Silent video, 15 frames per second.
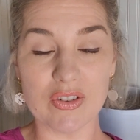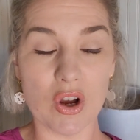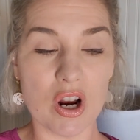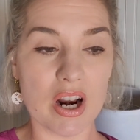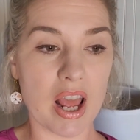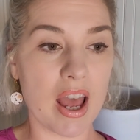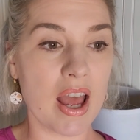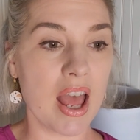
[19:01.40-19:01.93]
to
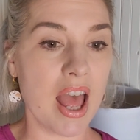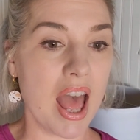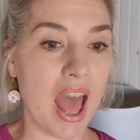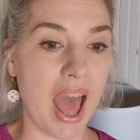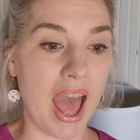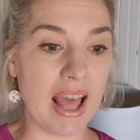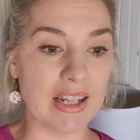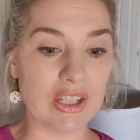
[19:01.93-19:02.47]
Florida,
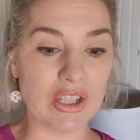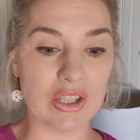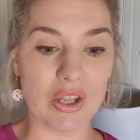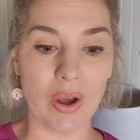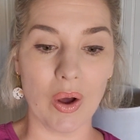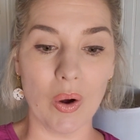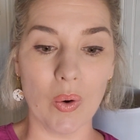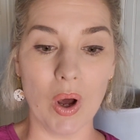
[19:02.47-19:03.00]
and
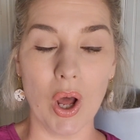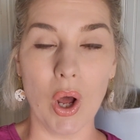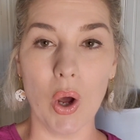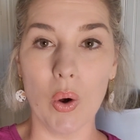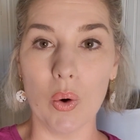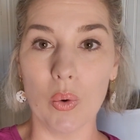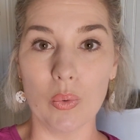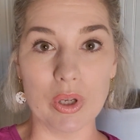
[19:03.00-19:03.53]
so
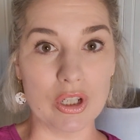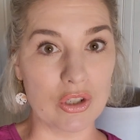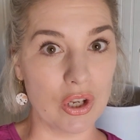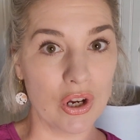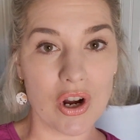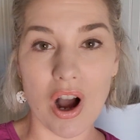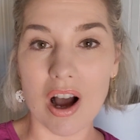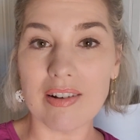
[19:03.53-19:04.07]
we
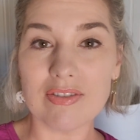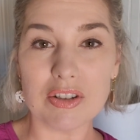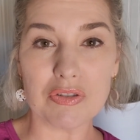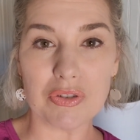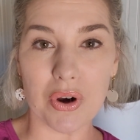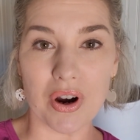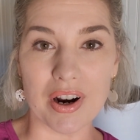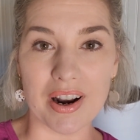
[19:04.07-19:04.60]
took off to
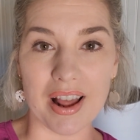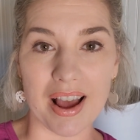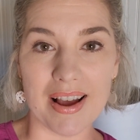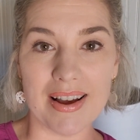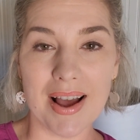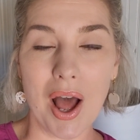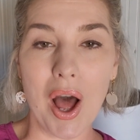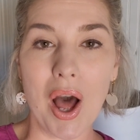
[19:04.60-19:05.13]

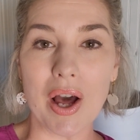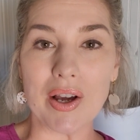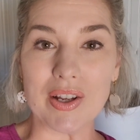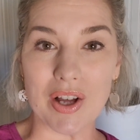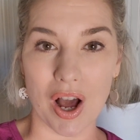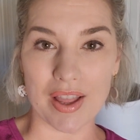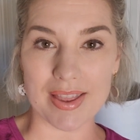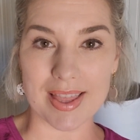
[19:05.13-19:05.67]
Florida,
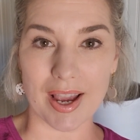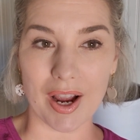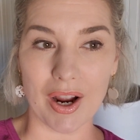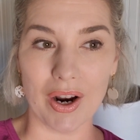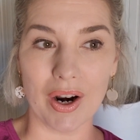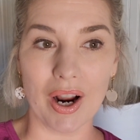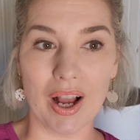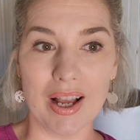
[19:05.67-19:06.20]
got
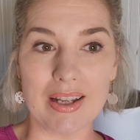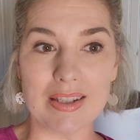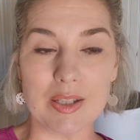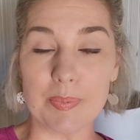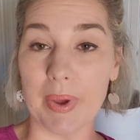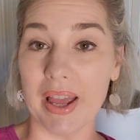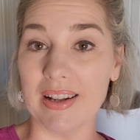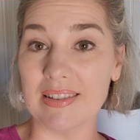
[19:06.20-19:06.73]
there,
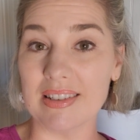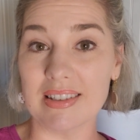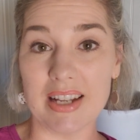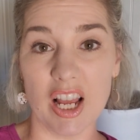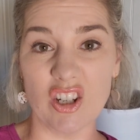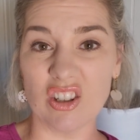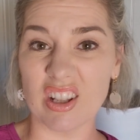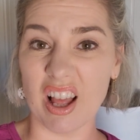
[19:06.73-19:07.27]
spent
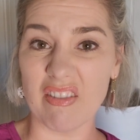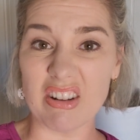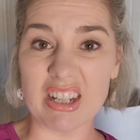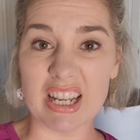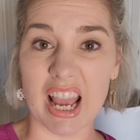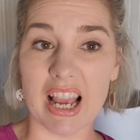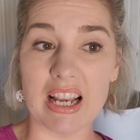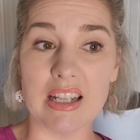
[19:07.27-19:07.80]
ten or eleven
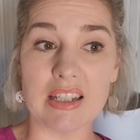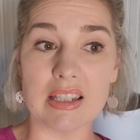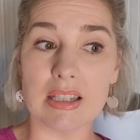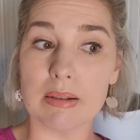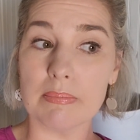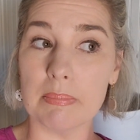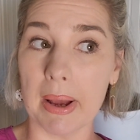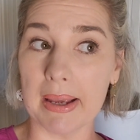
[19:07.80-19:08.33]

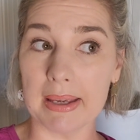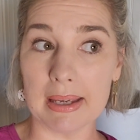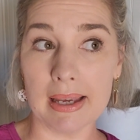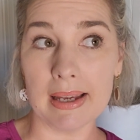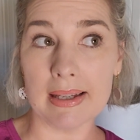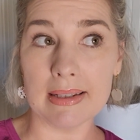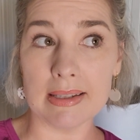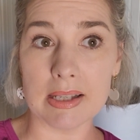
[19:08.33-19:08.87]
days. My
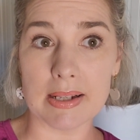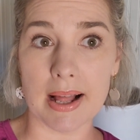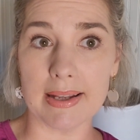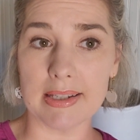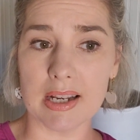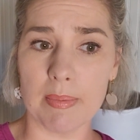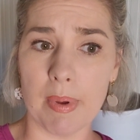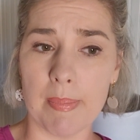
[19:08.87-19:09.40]
kids, the
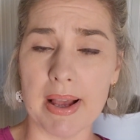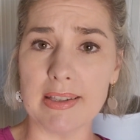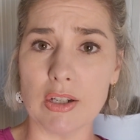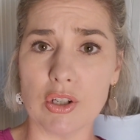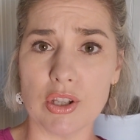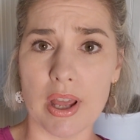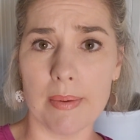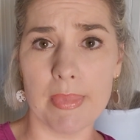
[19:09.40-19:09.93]
last time I
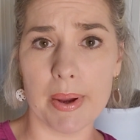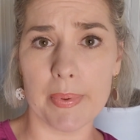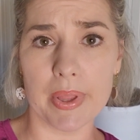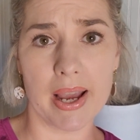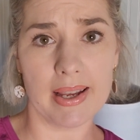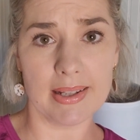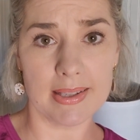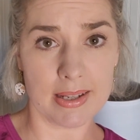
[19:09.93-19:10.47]
messaged them, they were
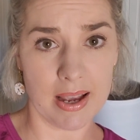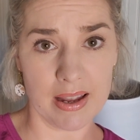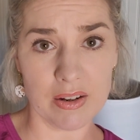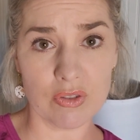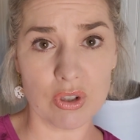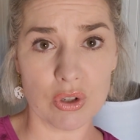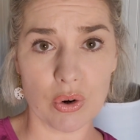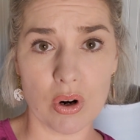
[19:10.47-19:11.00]
like, it's kind
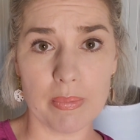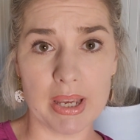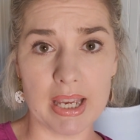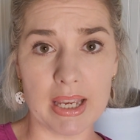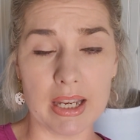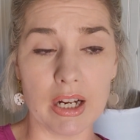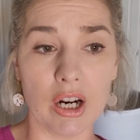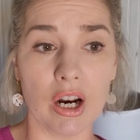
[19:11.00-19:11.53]
of stormy
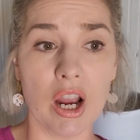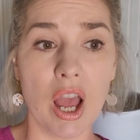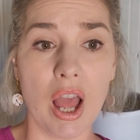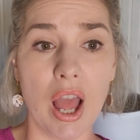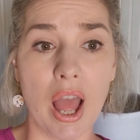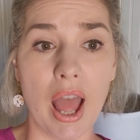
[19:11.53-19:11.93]
here.